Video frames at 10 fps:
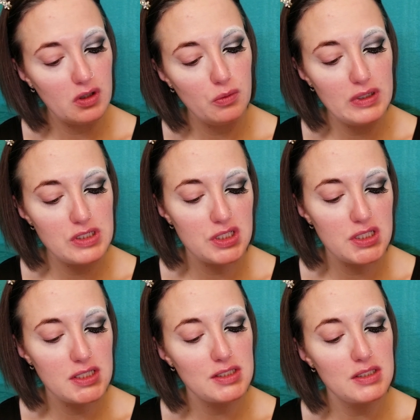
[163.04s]
which
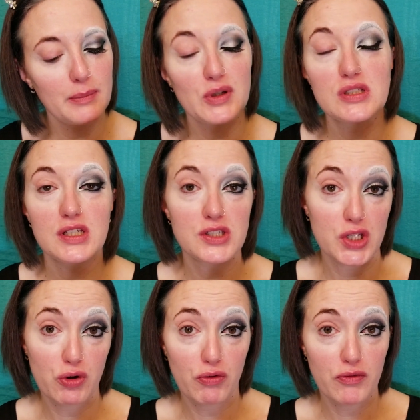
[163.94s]
is number
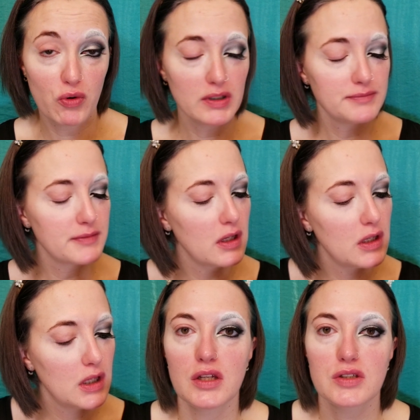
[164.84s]
604.
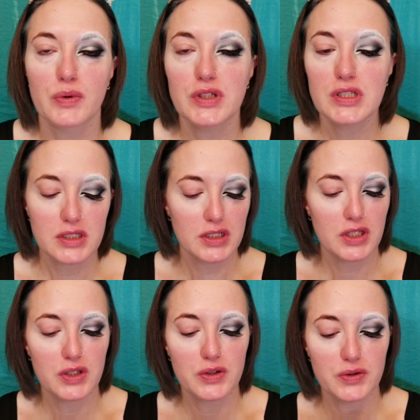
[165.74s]
So we're just going to
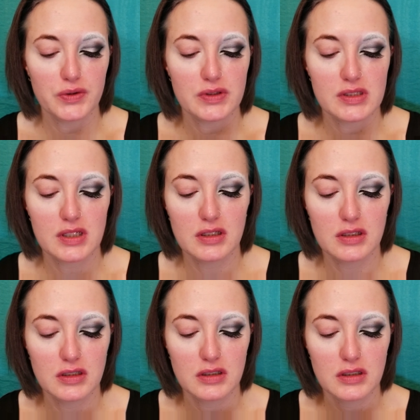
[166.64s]
use
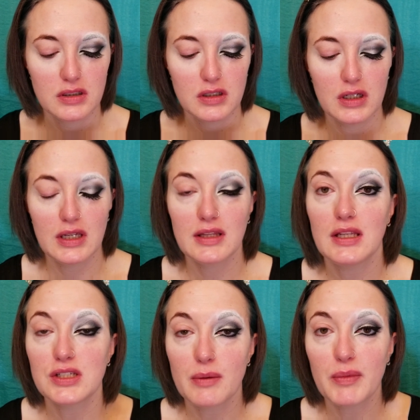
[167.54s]
the
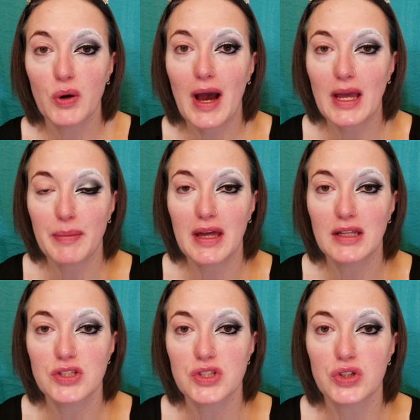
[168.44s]
Jumbo Eye
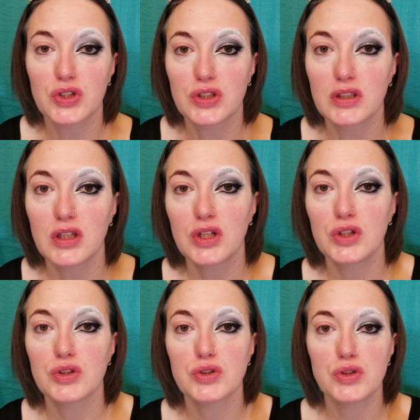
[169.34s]
Pencil
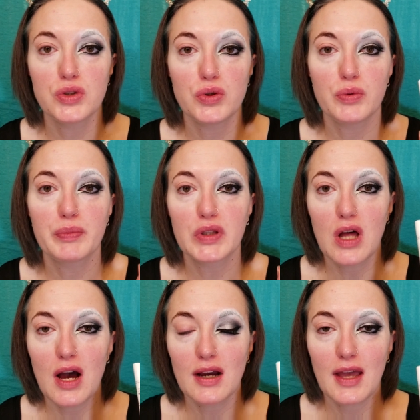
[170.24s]
to
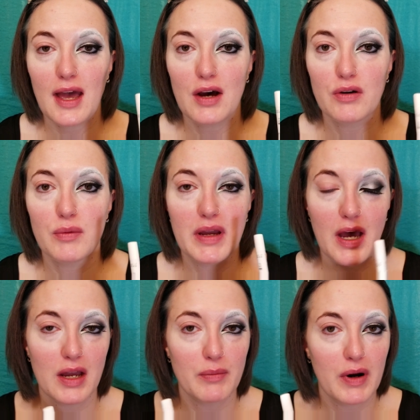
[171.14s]
block out my
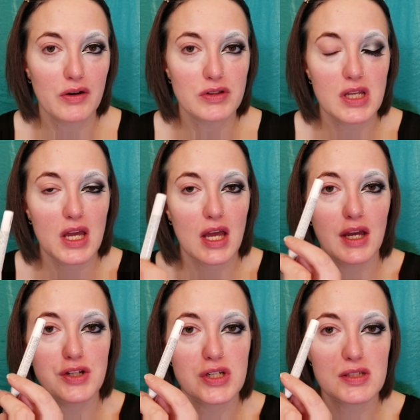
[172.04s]
eyebrows
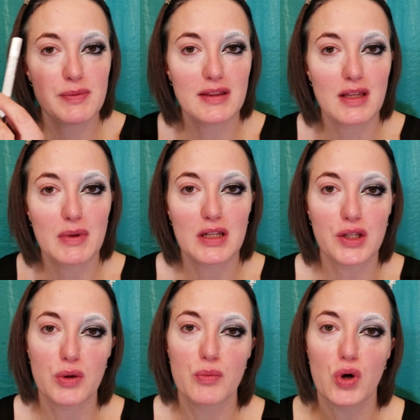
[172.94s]
and just make them a
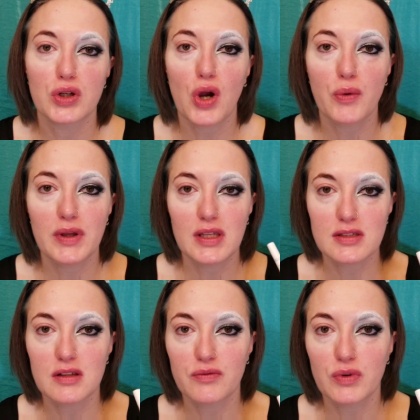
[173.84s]
little more
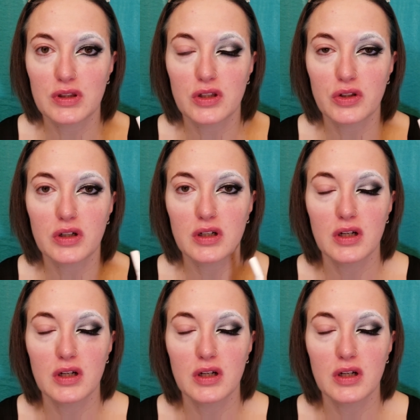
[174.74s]
cohesive with the look.